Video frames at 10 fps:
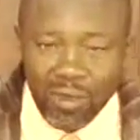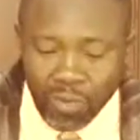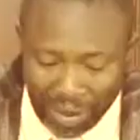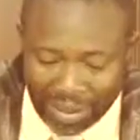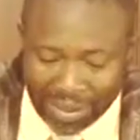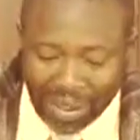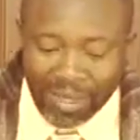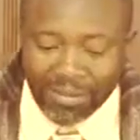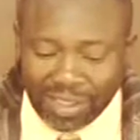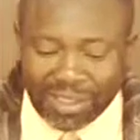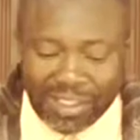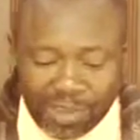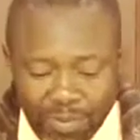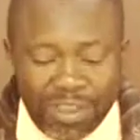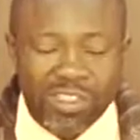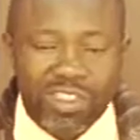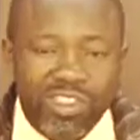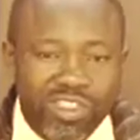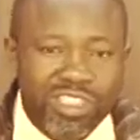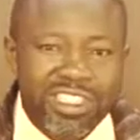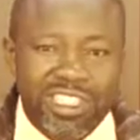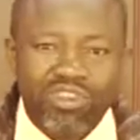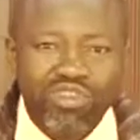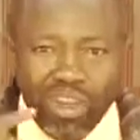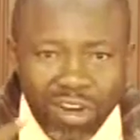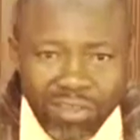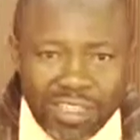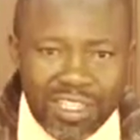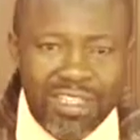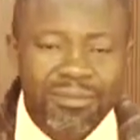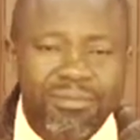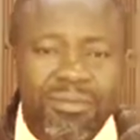when he comes and he speaks concerning authority,